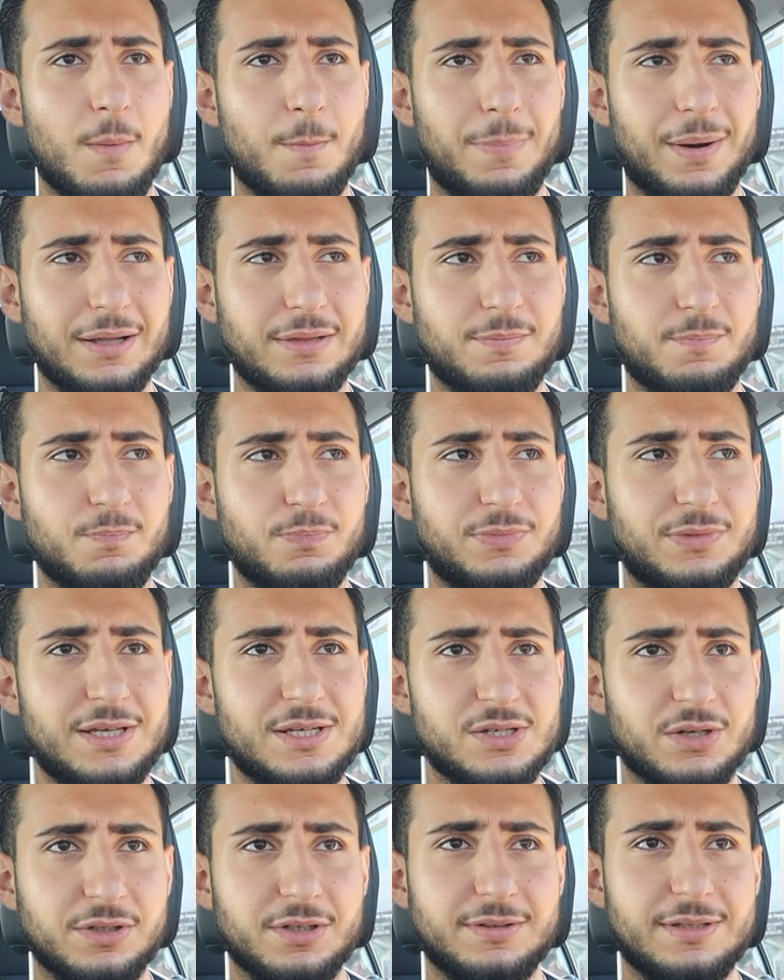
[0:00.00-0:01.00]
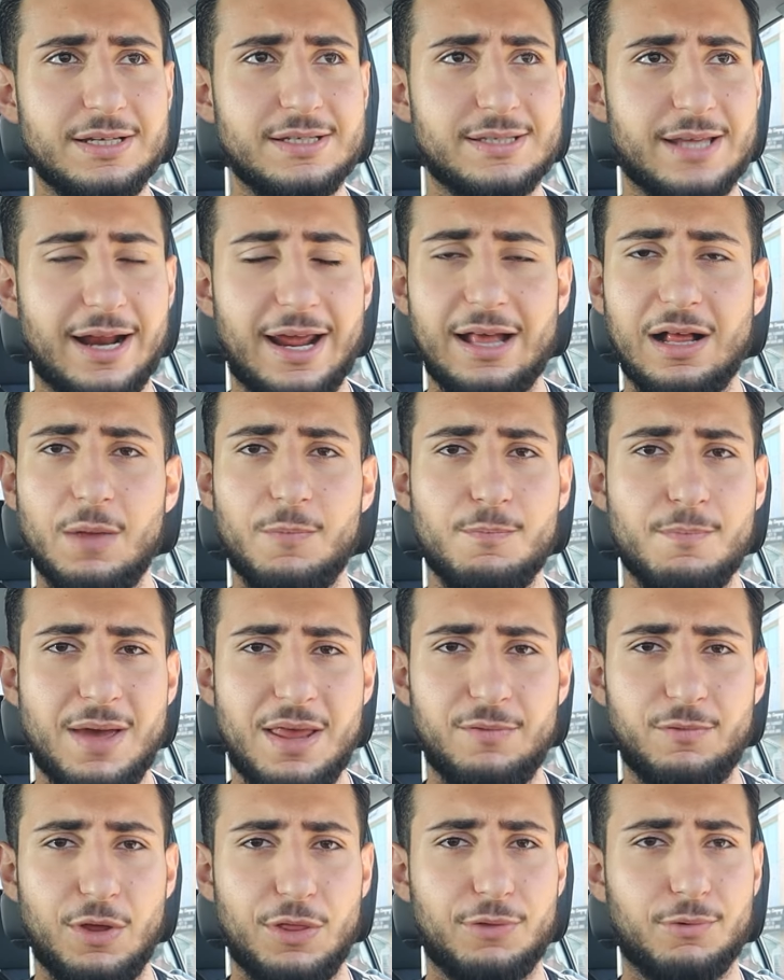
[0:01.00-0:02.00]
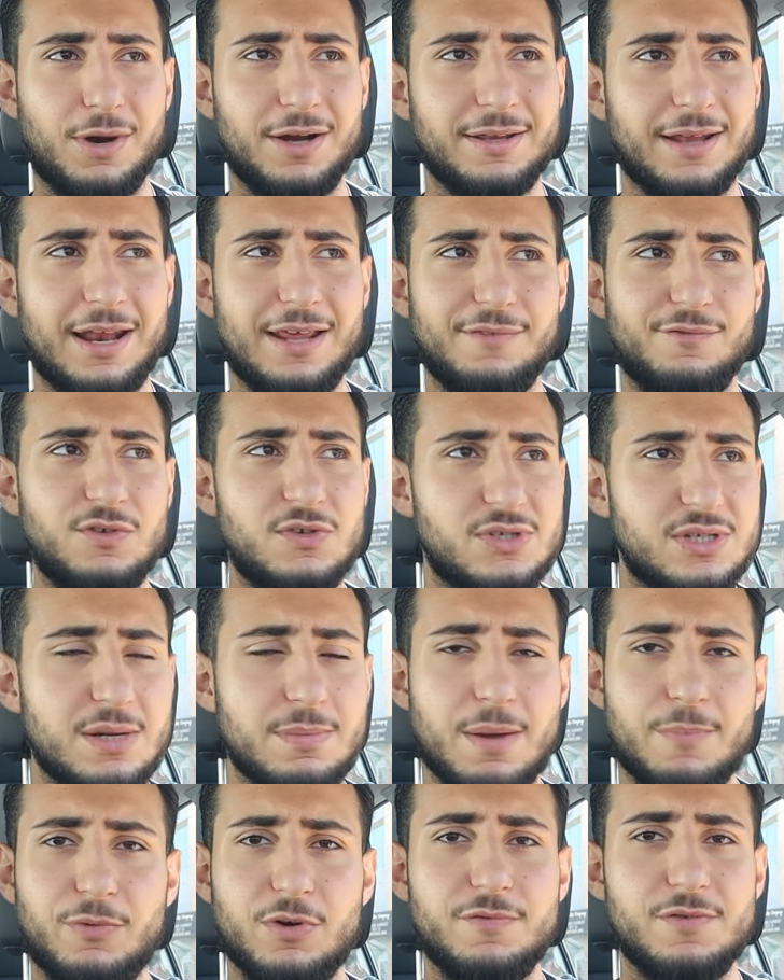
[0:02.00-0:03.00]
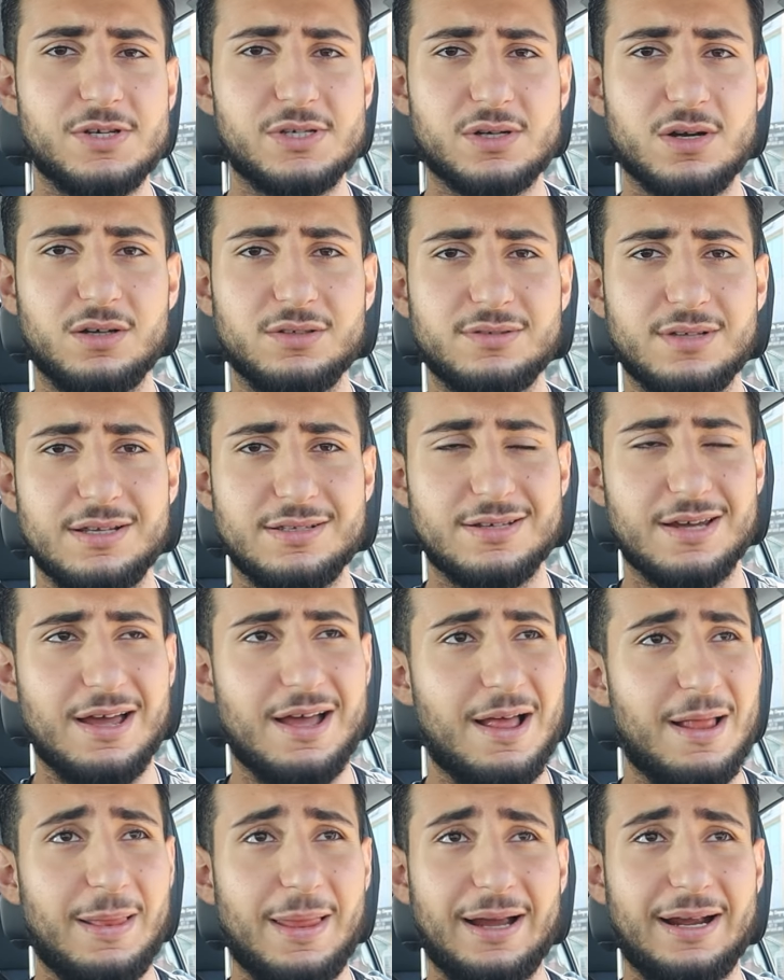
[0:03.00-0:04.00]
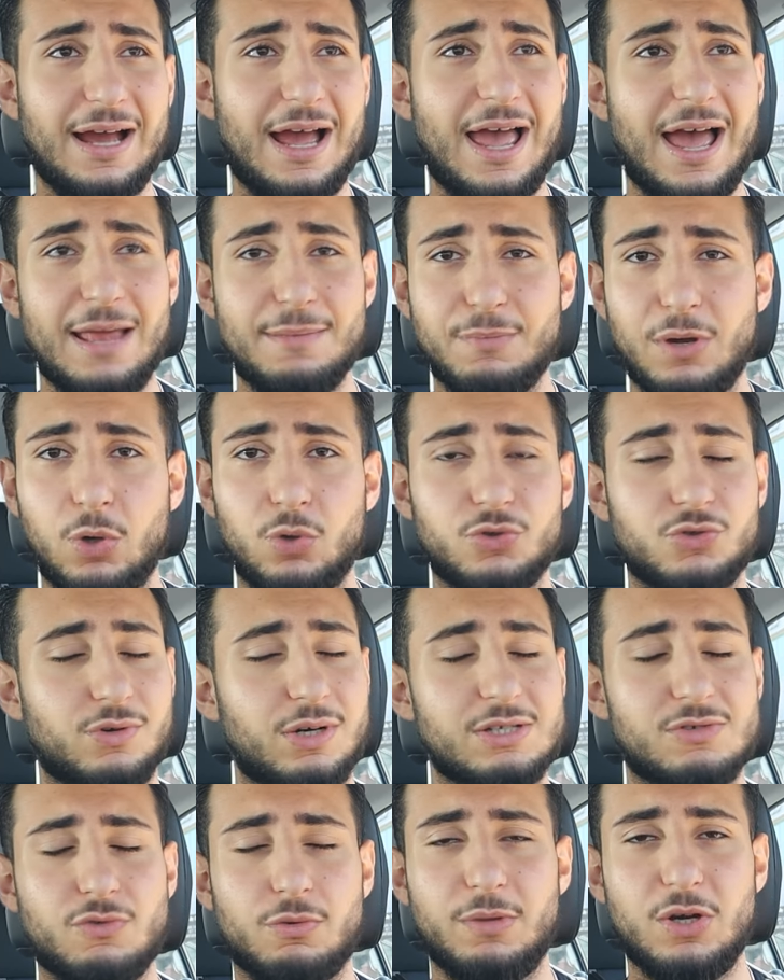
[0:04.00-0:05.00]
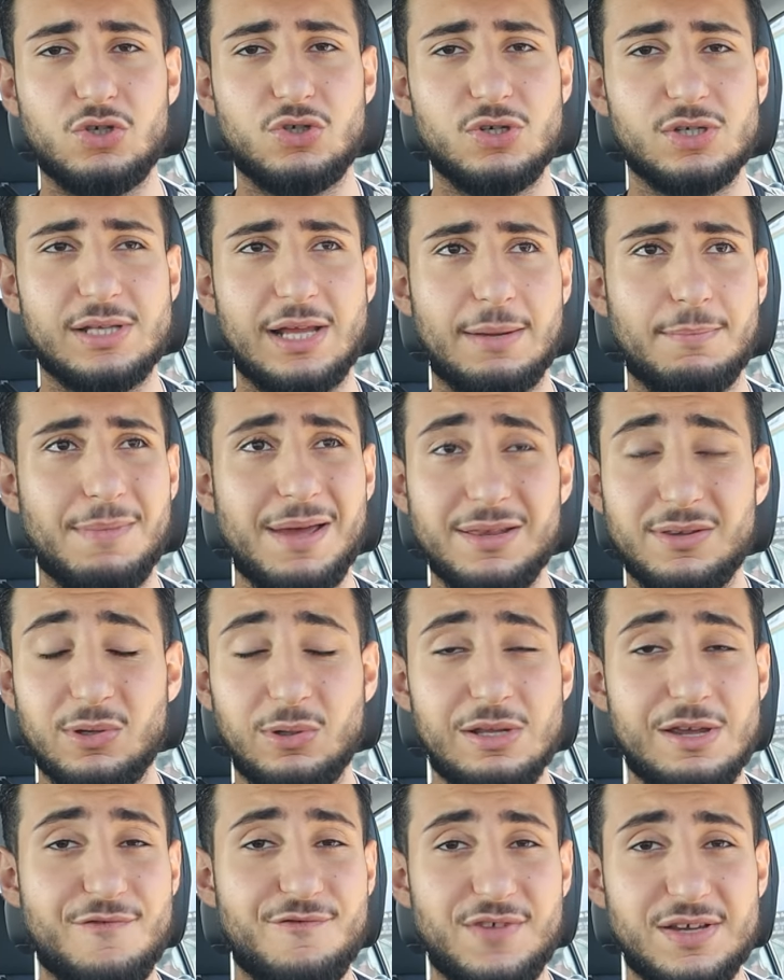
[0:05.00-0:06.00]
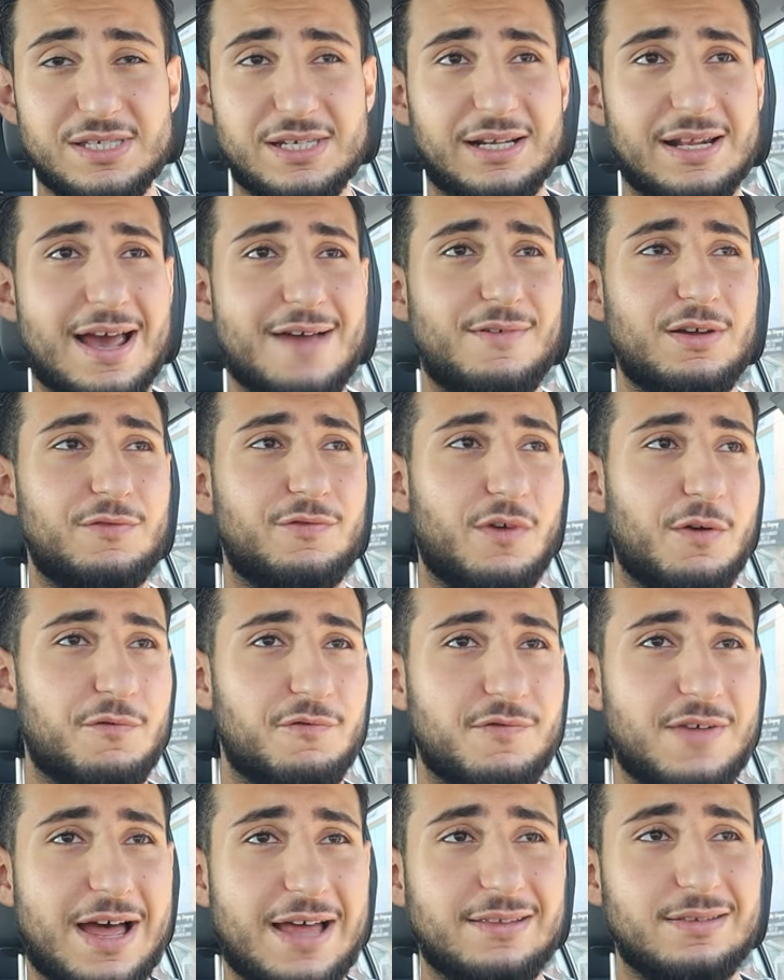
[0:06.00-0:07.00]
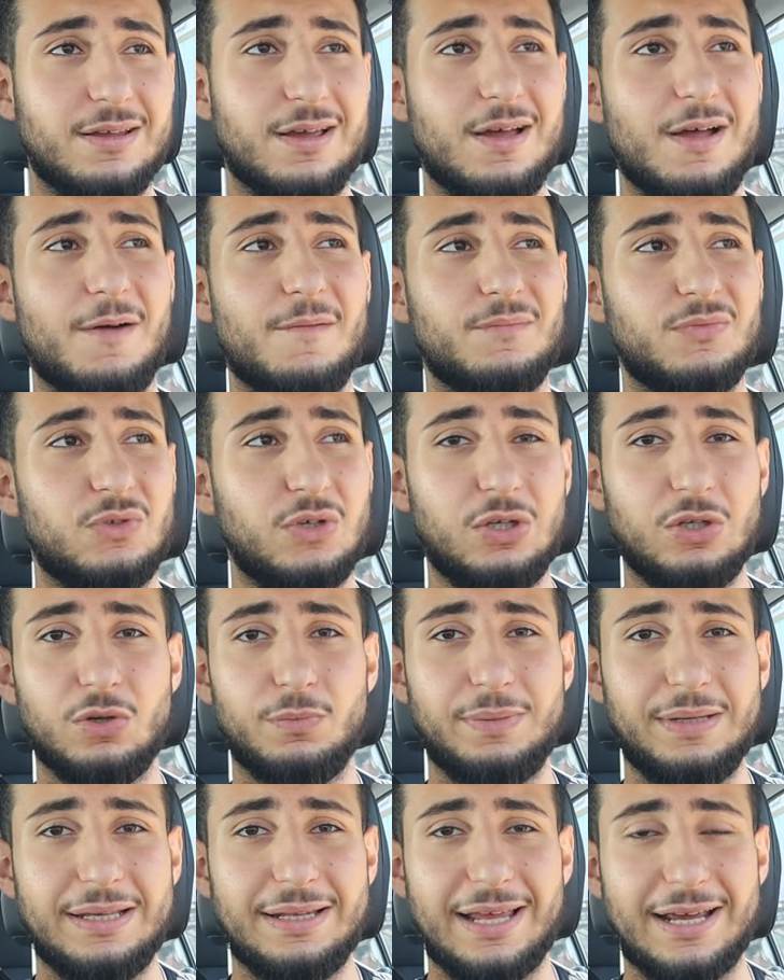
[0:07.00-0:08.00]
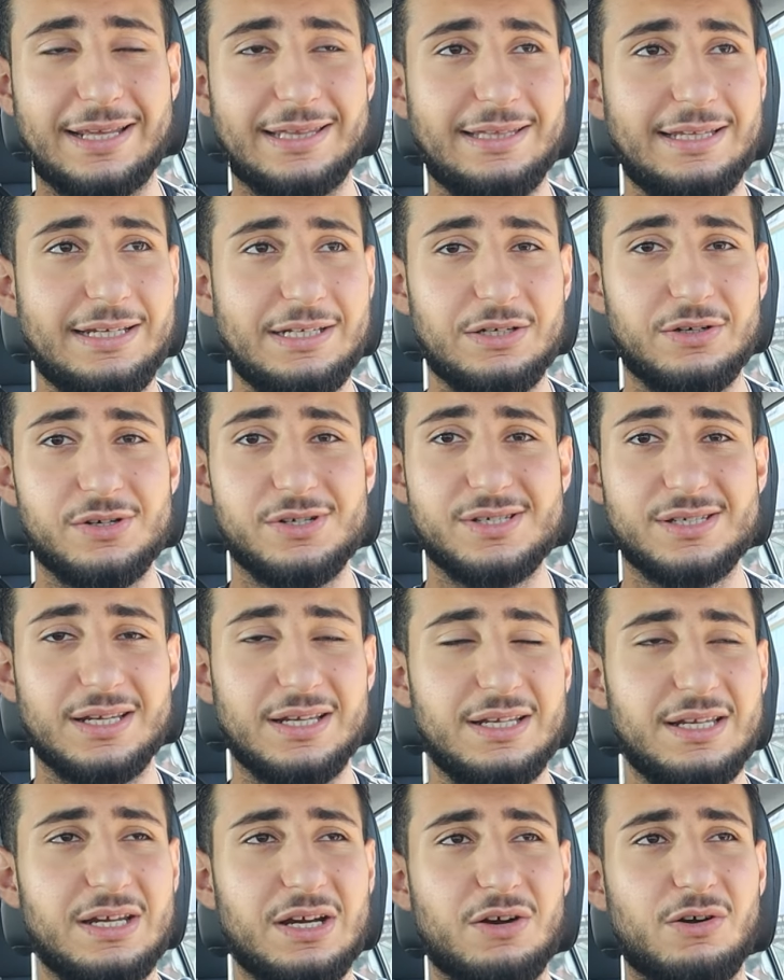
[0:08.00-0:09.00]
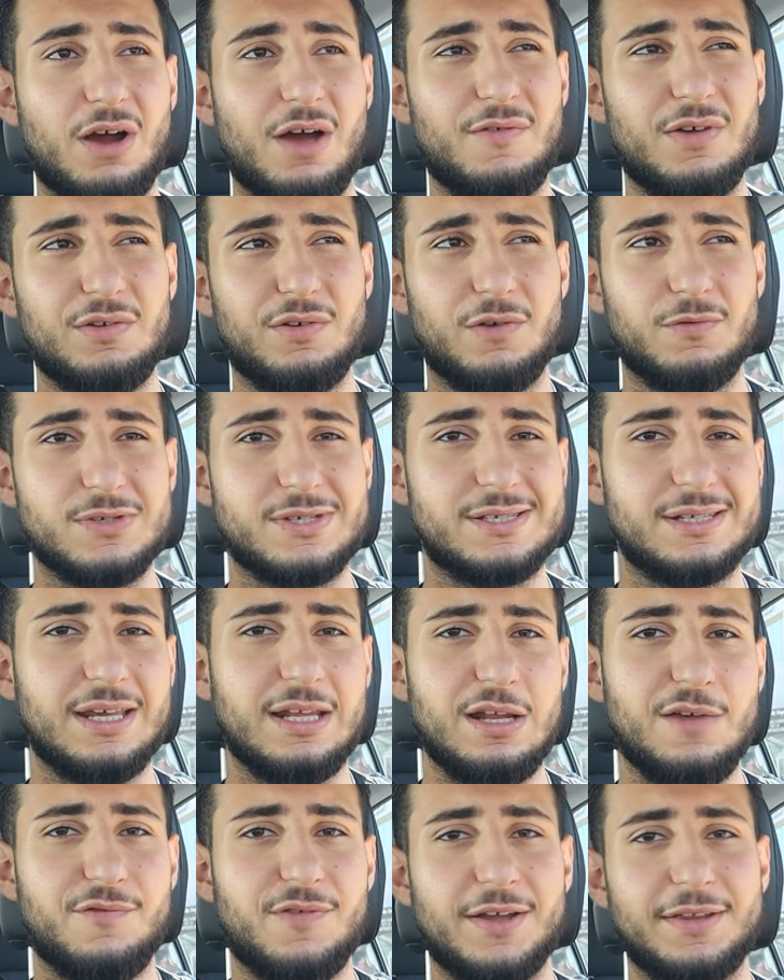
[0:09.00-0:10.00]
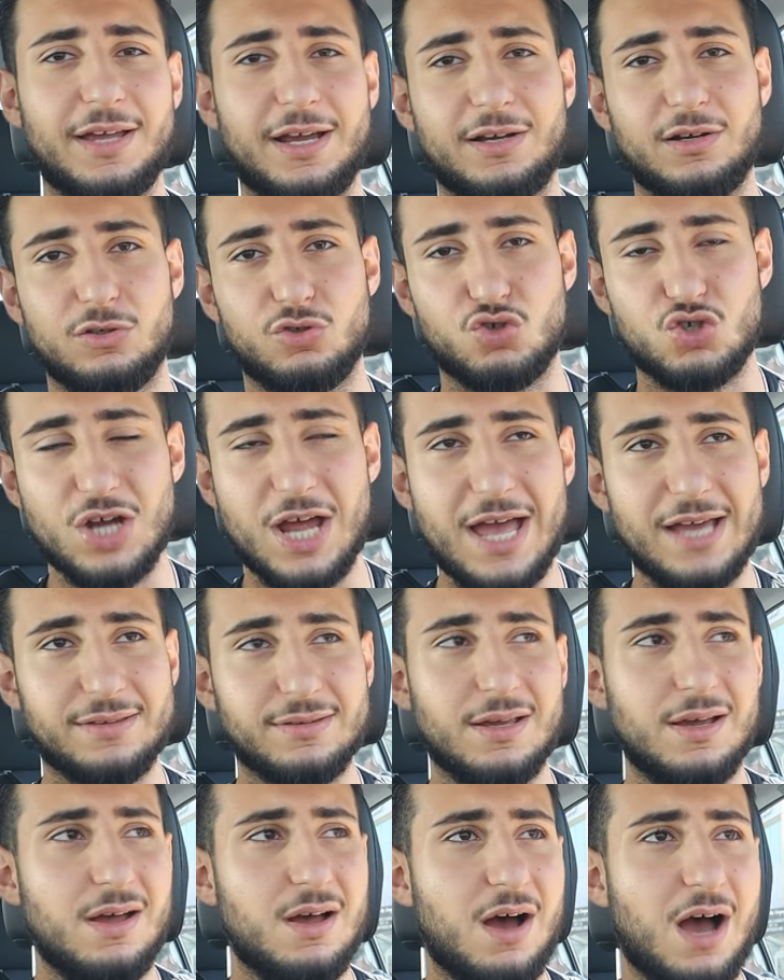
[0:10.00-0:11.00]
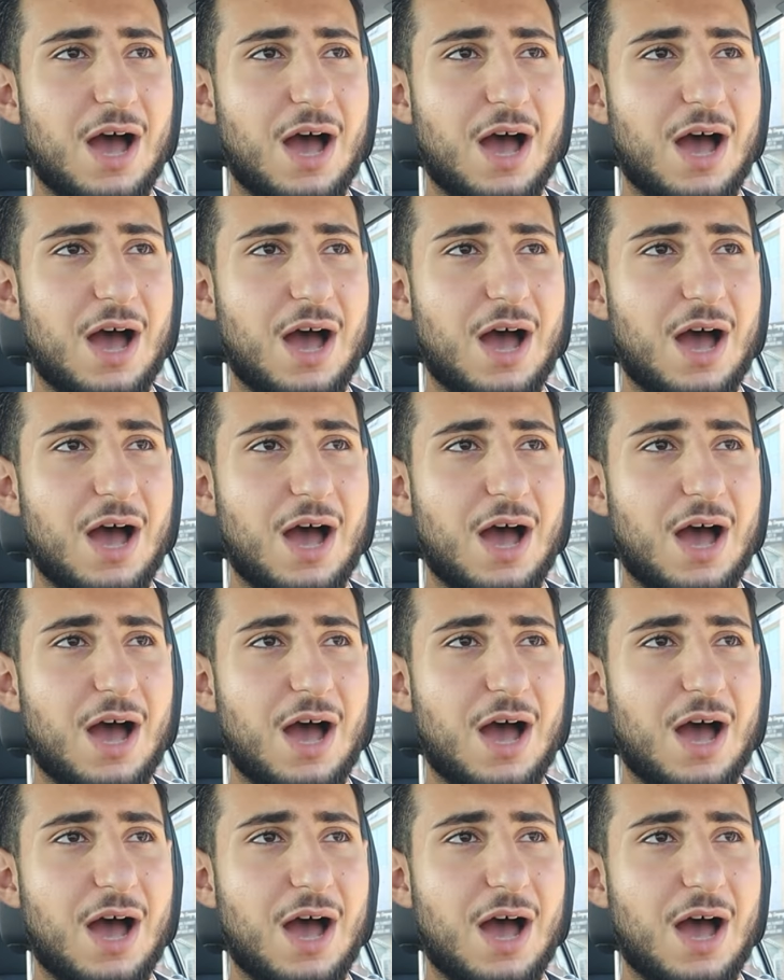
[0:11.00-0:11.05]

But these are the things that I help men with, right? And if you see my previous content, like I had my own transformations, like mentally, physically. I went from fat to, you know, being like leaner, skinnier. I went, I was skinny fat. I got jacked.